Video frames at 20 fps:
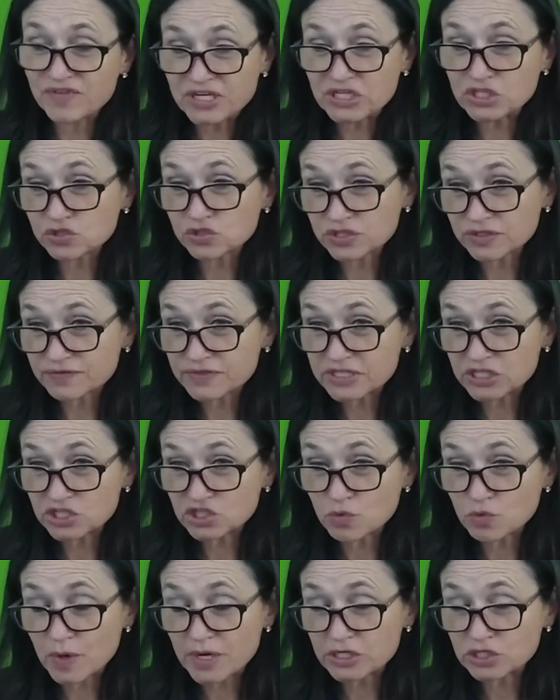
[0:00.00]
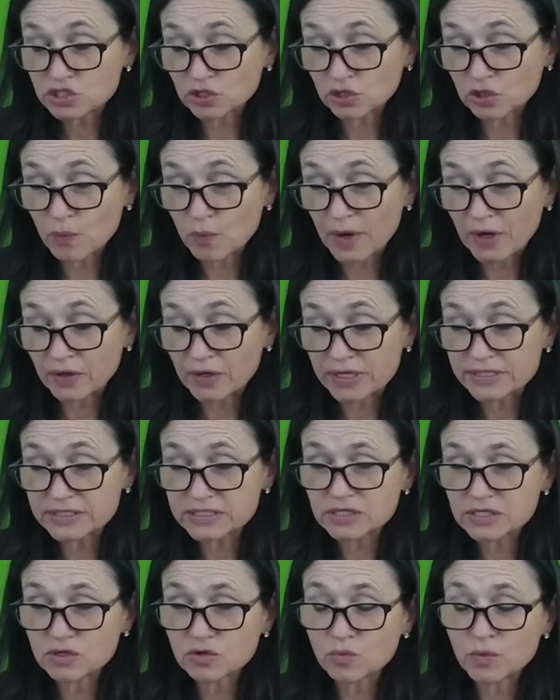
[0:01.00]
features of situational
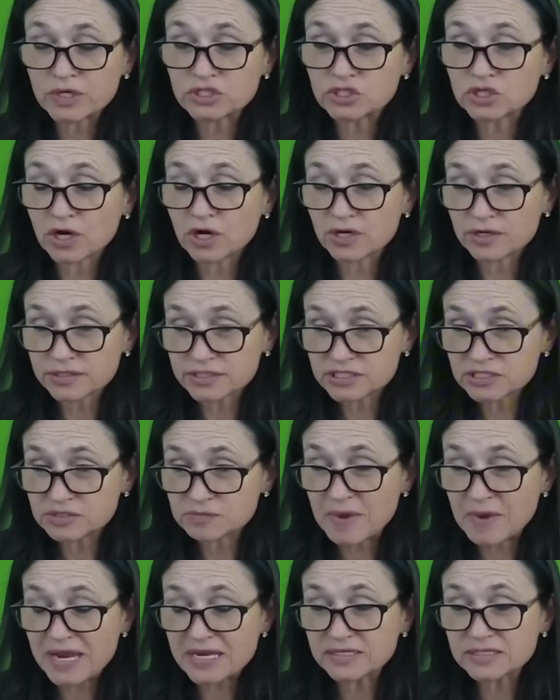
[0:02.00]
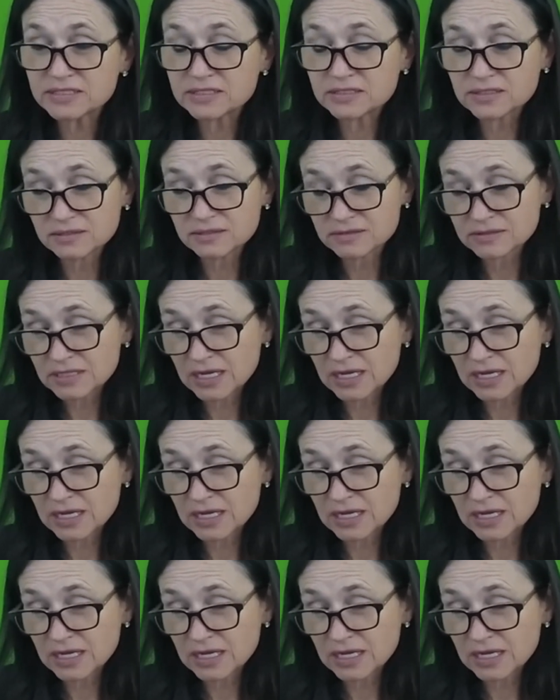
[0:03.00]
awareness, which are space,